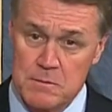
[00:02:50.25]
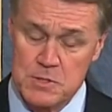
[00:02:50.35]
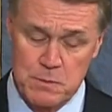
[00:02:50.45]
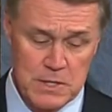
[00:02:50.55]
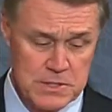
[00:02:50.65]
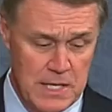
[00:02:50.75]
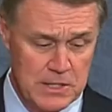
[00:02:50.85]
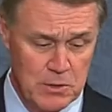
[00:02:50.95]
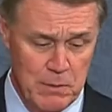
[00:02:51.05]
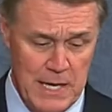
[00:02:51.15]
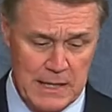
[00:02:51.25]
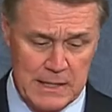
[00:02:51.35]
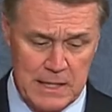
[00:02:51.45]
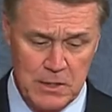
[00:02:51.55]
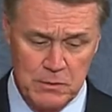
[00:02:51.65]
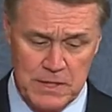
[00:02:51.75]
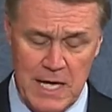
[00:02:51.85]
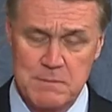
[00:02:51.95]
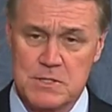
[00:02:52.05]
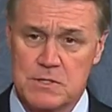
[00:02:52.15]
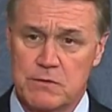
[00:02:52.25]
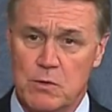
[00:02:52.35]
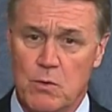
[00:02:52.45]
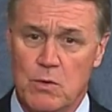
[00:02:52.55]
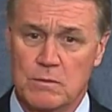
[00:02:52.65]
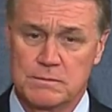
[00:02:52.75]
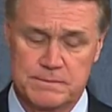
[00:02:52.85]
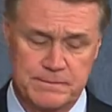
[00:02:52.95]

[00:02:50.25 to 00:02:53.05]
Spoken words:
Mr. President, I yield back and I note the absence of a quorum.